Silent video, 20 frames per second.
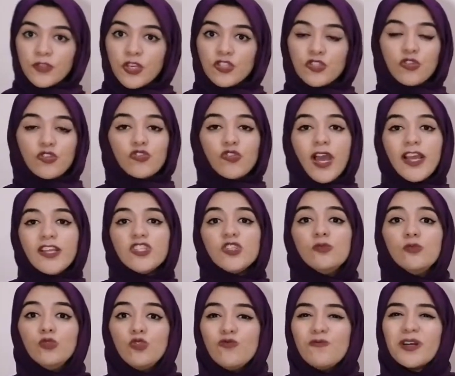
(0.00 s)
So try to
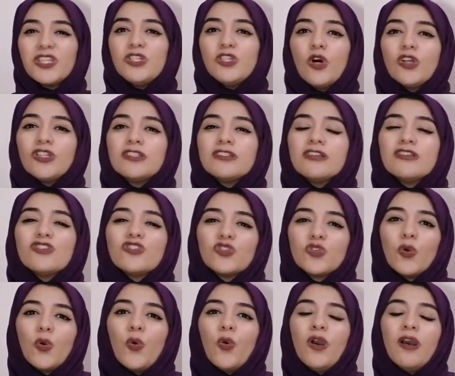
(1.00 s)
move, but not
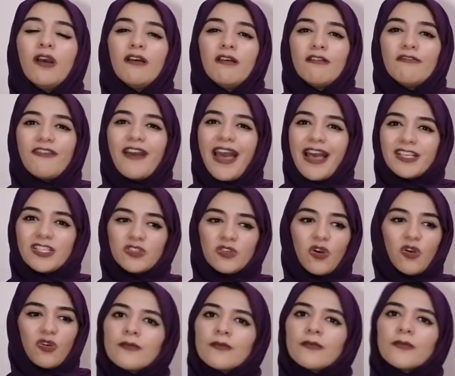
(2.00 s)
so fast.
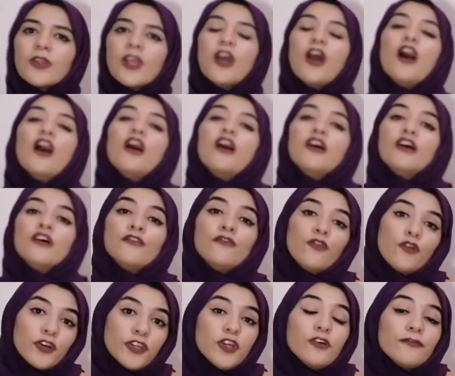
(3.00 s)

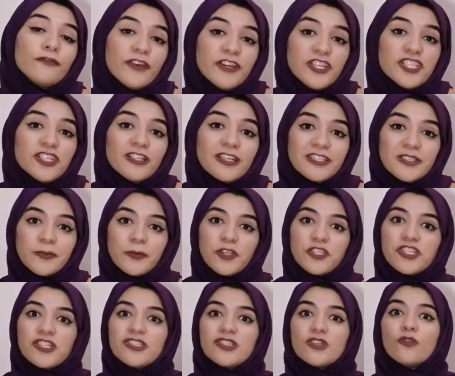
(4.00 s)
For your facial
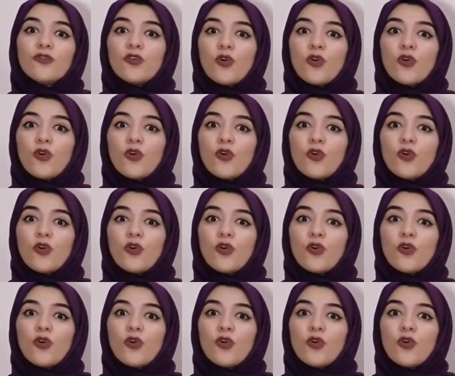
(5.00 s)
expressions, of